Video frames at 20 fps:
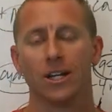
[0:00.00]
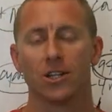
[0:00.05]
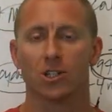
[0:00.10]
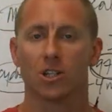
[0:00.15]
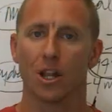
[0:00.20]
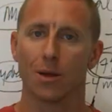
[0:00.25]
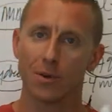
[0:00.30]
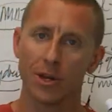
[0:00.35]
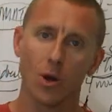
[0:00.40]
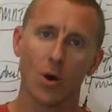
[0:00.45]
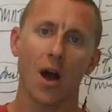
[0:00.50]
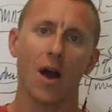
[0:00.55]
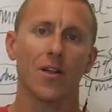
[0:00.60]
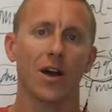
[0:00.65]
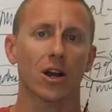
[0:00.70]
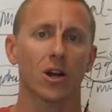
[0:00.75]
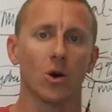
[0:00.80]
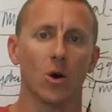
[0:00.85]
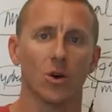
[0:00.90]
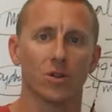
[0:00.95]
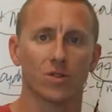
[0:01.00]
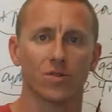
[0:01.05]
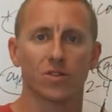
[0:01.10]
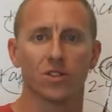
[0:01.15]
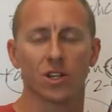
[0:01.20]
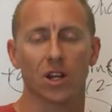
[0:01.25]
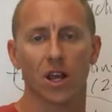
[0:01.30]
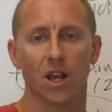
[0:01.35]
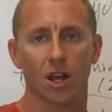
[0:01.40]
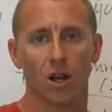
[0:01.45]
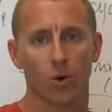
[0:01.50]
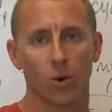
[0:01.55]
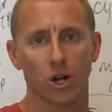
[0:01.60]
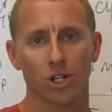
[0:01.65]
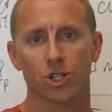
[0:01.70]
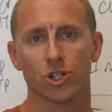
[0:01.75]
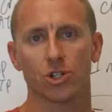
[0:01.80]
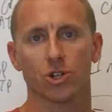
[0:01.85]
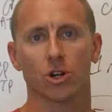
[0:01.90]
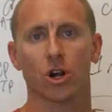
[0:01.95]
So let me know how that goes. If there's any
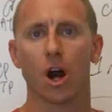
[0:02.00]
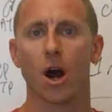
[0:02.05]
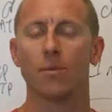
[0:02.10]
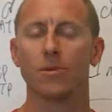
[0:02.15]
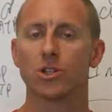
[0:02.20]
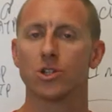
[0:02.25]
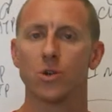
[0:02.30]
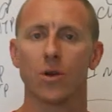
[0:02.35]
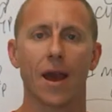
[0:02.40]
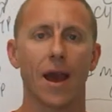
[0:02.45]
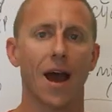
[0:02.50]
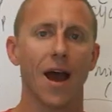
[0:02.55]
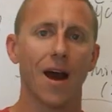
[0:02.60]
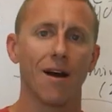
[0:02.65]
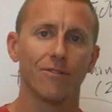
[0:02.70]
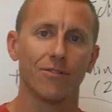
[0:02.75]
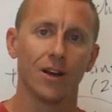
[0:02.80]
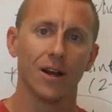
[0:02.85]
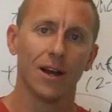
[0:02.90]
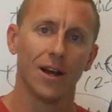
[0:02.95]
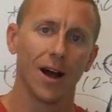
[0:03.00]
questions or comments you have,